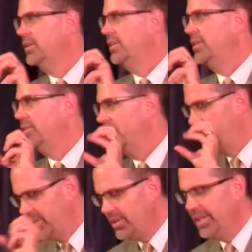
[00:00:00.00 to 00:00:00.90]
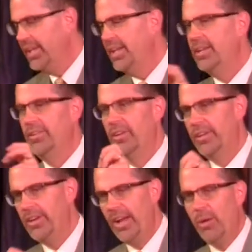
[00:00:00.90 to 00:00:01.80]
You're, you're building in, you're,
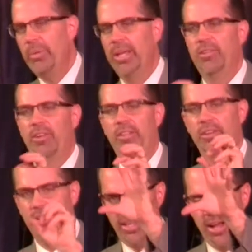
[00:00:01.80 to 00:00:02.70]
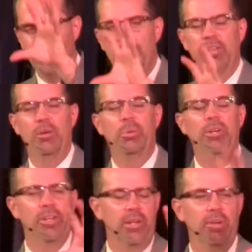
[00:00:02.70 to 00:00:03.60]
you're helping each other, you're counseling, you're
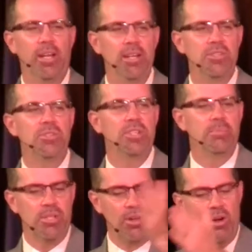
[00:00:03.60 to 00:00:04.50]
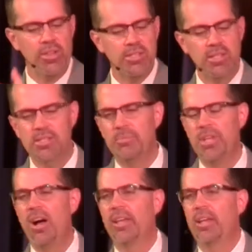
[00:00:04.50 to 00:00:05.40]
building the relationships, and all these things I'm
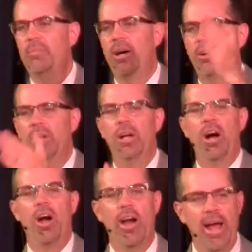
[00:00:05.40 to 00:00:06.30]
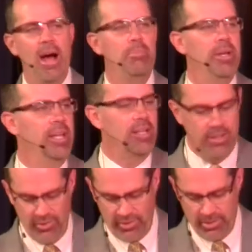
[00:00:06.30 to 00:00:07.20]
talking about are happening in
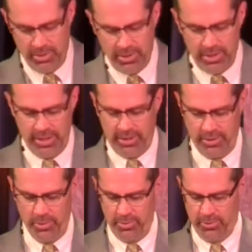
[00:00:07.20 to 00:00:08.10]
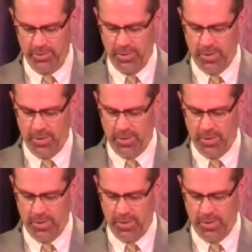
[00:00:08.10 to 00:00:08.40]
these community groups.